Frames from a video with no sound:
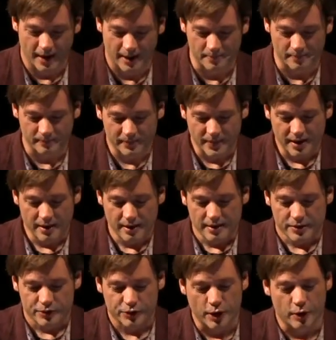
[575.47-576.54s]
Um,
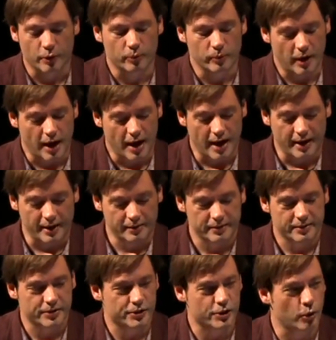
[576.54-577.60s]
so, uh,
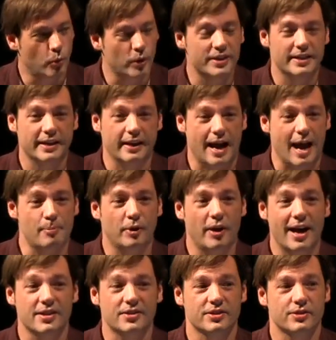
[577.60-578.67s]
so once again,
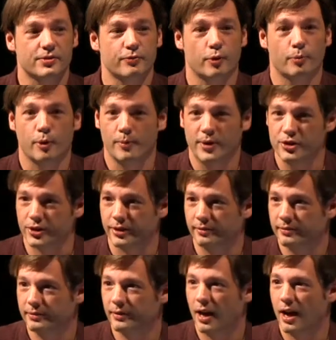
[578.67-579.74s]
Apple asks for permission.